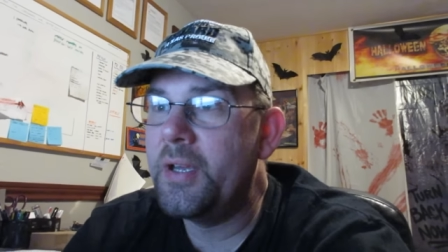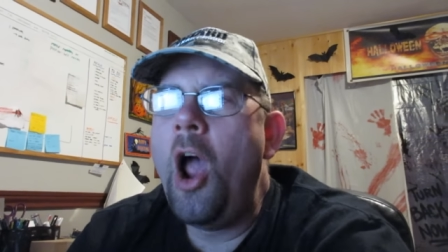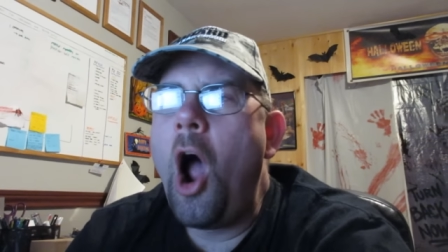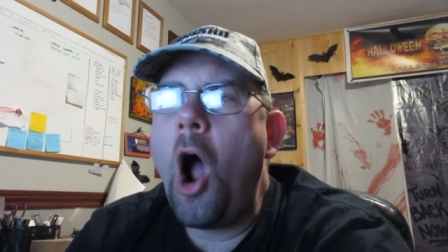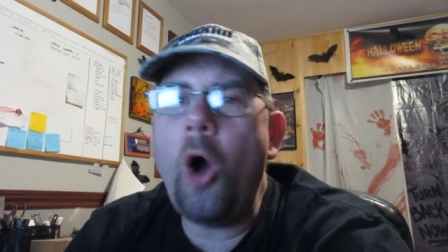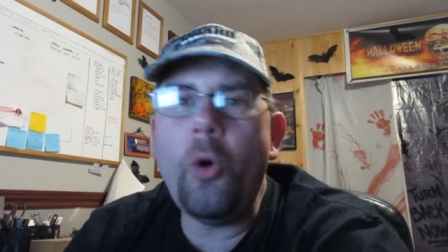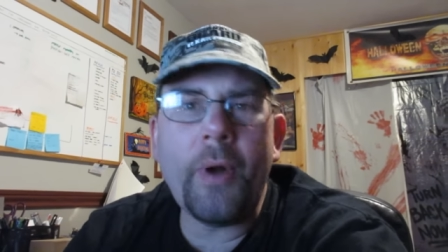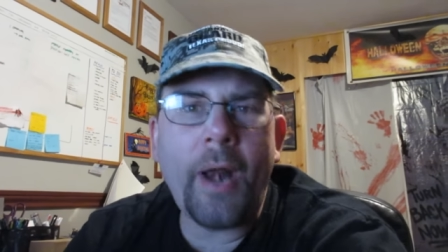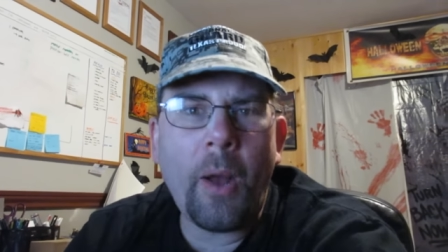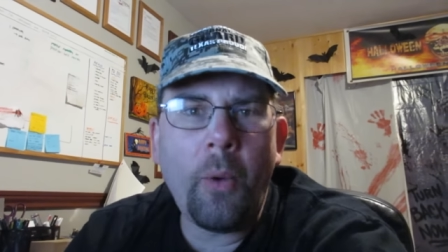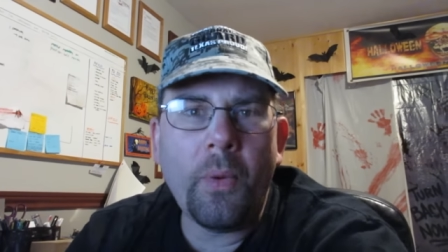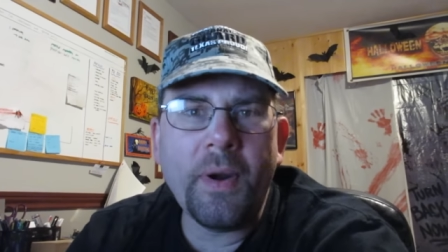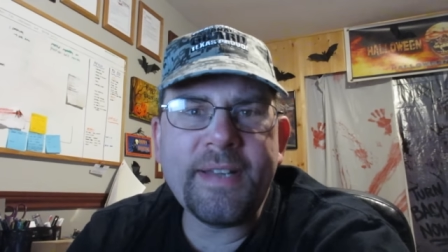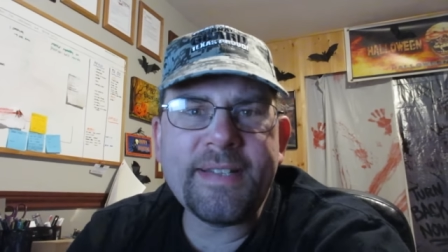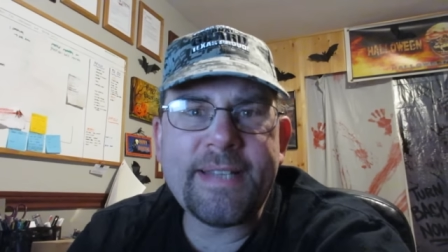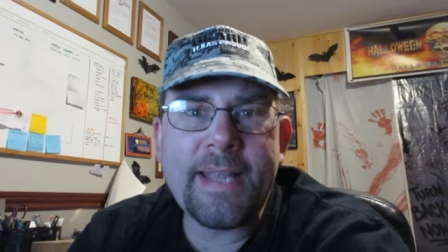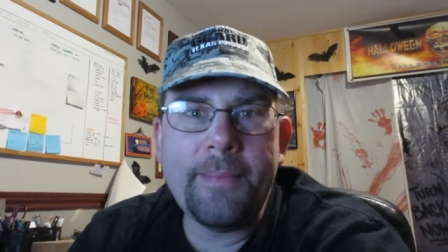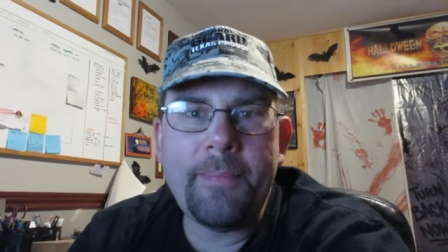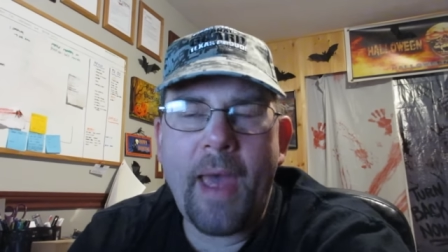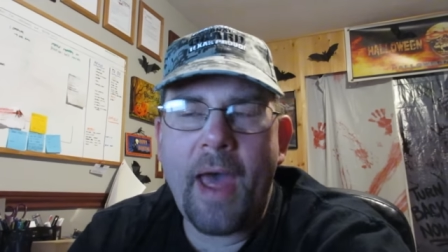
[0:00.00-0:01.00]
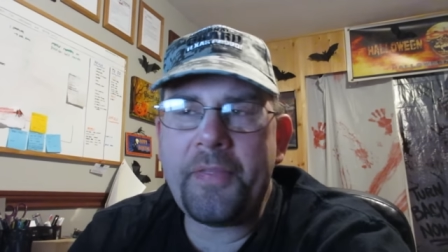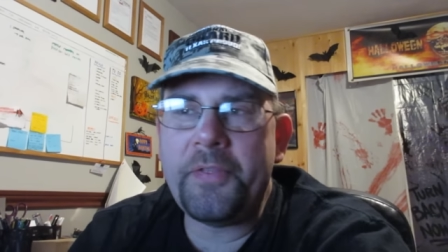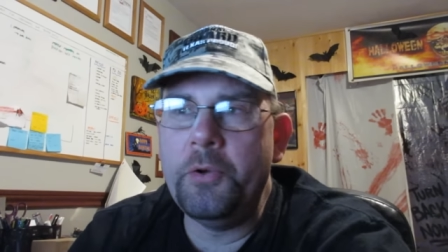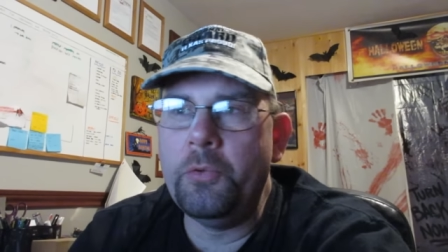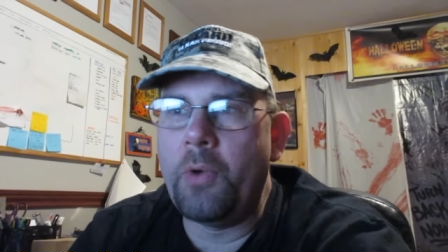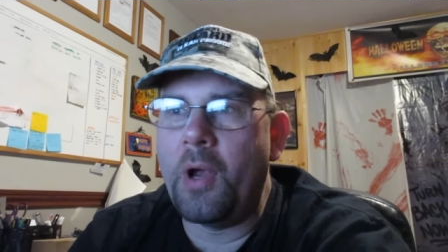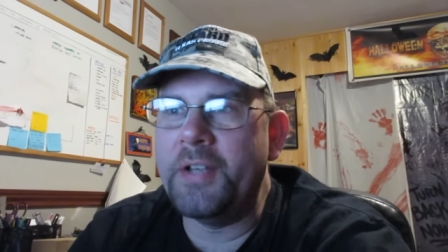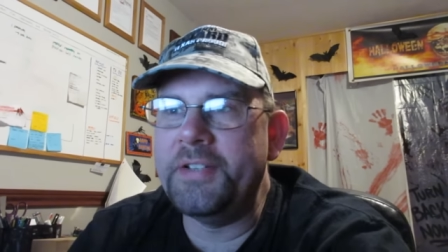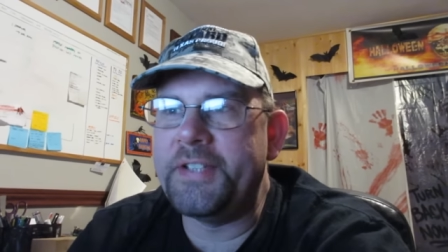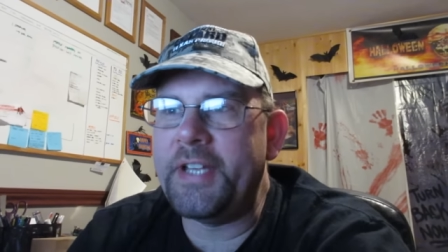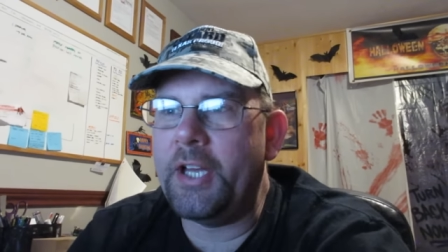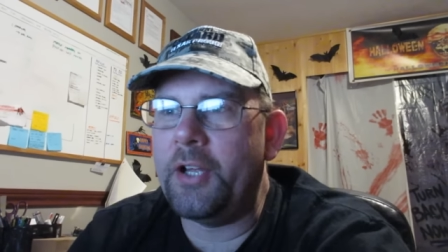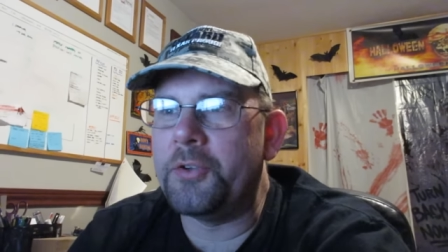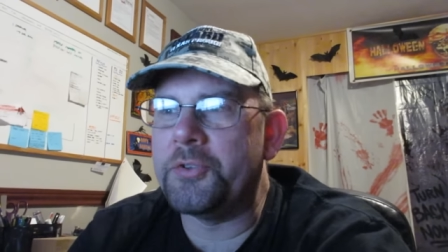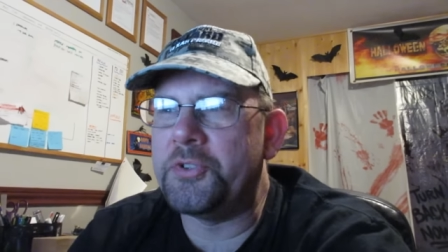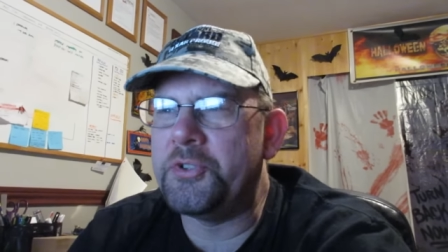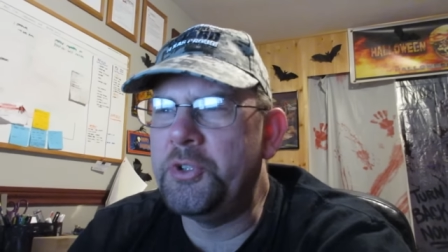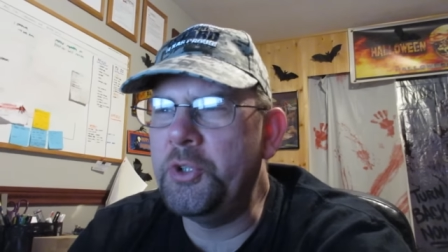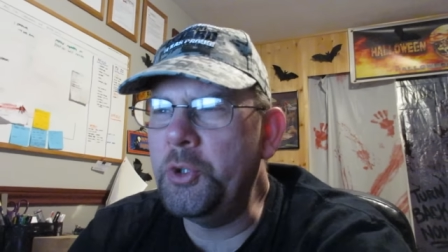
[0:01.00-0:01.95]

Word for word: Oh, and I want to say Matthew Rondell.